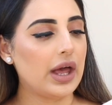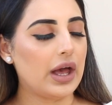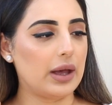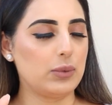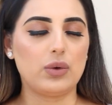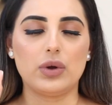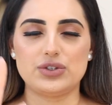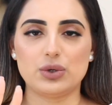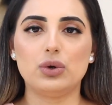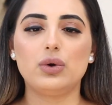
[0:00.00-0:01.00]
uh, well, a
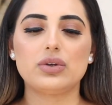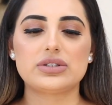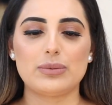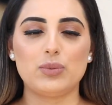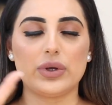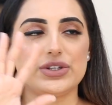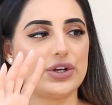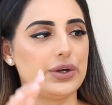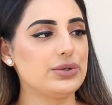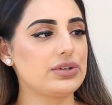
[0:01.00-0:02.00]
door, some
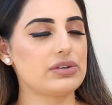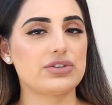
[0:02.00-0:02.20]
windows.